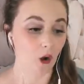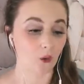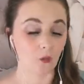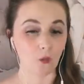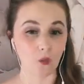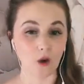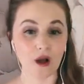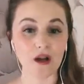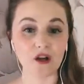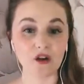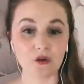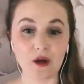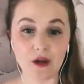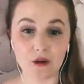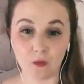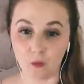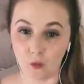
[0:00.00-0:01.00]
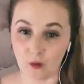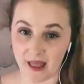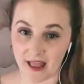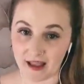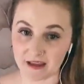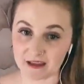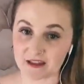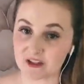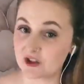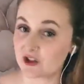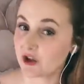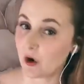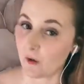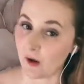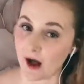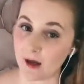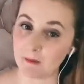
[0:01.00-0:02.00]
What a great way to
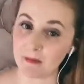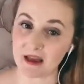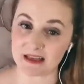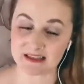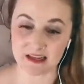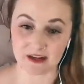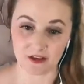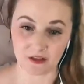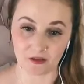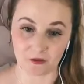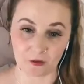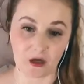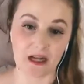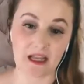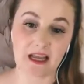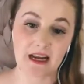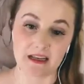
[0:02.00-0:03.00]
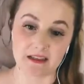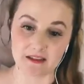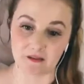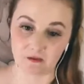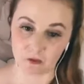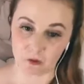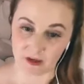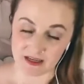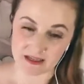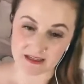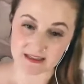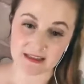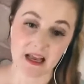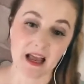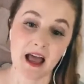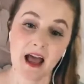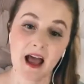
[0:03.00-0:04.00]
show up as an authority and as a
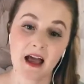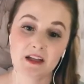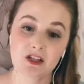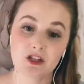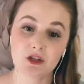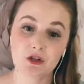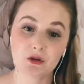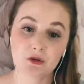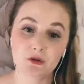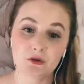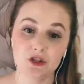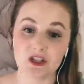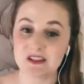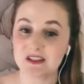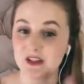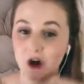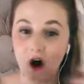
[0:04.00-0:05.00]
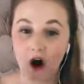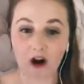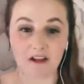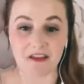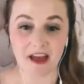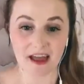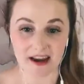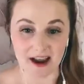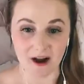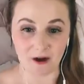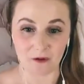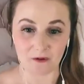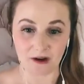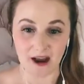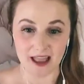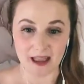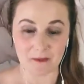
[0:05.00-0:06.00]
voice to just call that
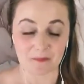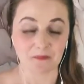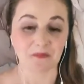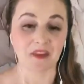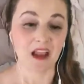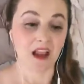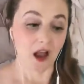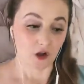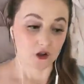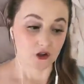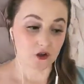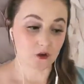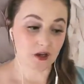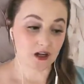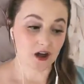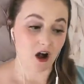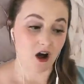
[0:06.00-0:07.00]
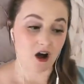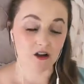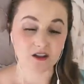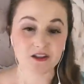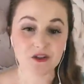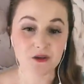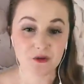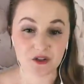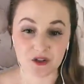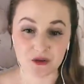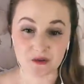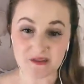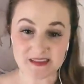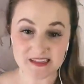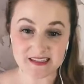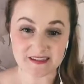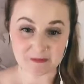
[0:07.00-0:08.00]
out, right? You can also
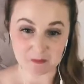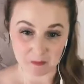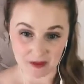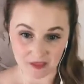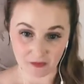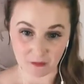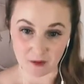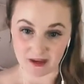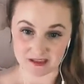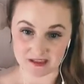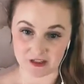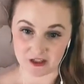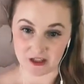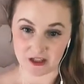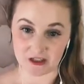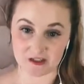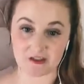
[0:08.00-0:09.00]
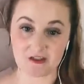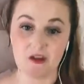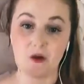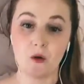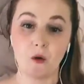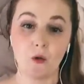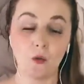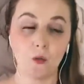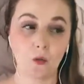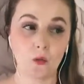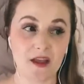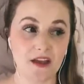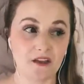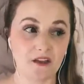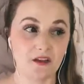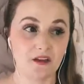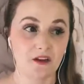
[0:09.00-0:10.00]
use these myth busters
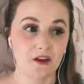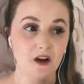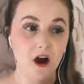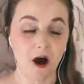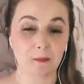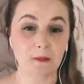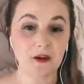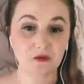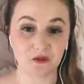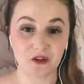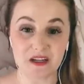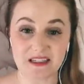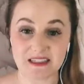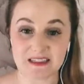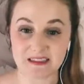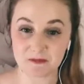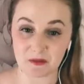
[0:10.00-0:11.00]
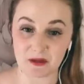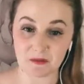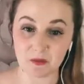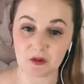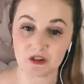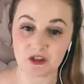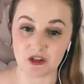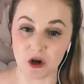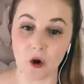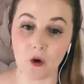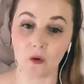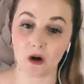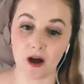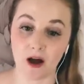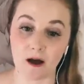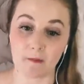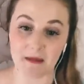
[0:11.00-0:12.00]
with common reasons people
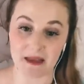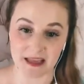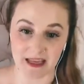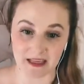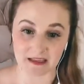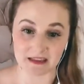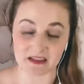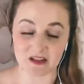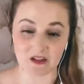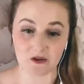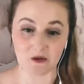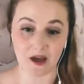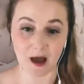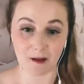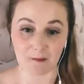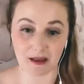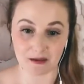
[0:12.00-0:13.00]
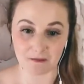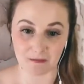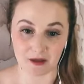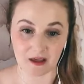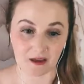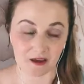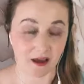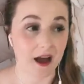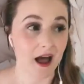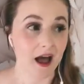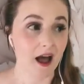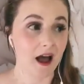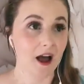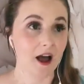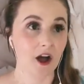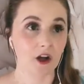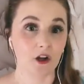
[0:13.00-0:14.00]
don't come in. So that might be,
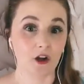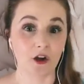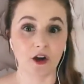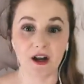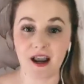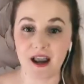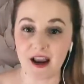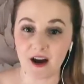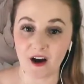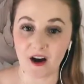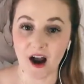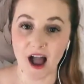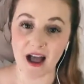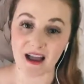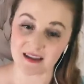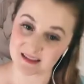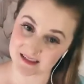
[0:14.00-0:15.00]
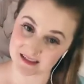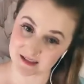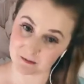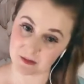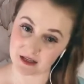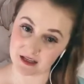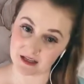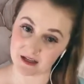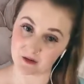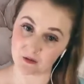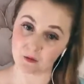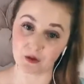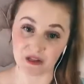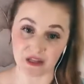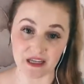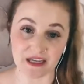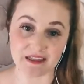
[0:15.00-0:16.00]
good hair has to be
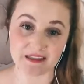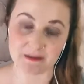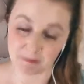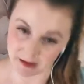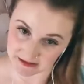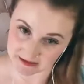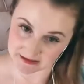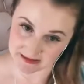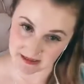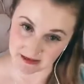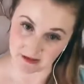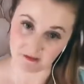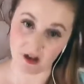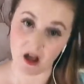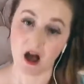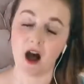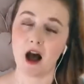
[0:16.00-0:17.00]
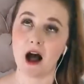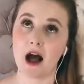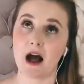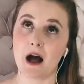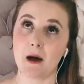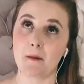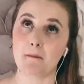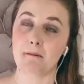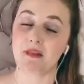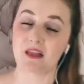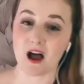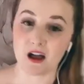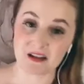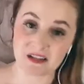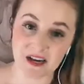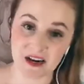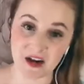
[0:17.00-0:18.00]
really expensive.
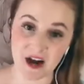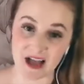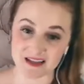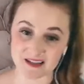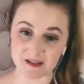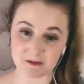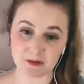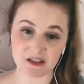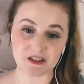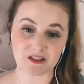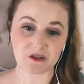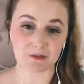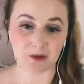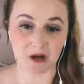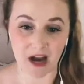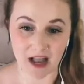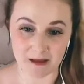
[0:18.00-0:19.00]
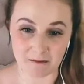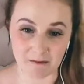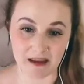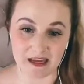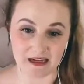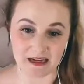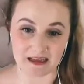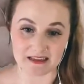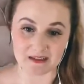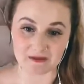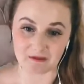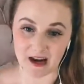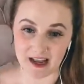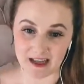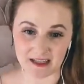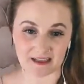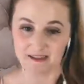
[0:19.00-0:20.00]
Blonde hair has to be super high maintenance,
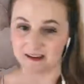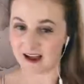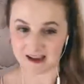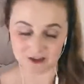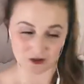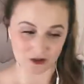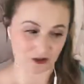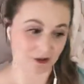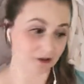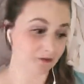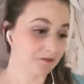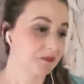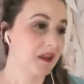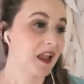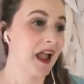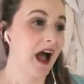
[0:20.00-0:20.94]
right? Not true.